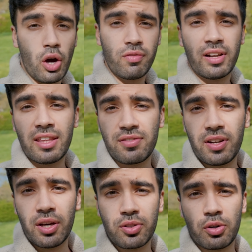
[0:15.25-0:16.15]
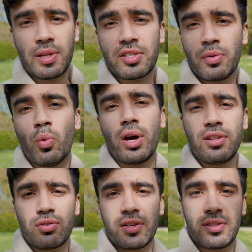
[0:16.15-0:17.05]
hopefully this video is going to be somewhat
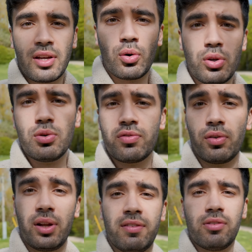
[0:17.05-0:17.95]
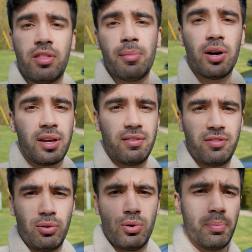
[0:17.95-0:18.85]
interesting or useful if you're in the market
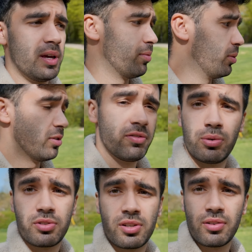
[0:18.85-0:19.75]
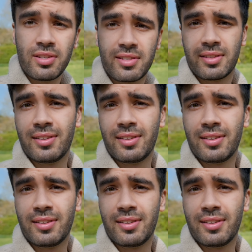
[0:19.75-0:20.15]
for BMW 4 Series.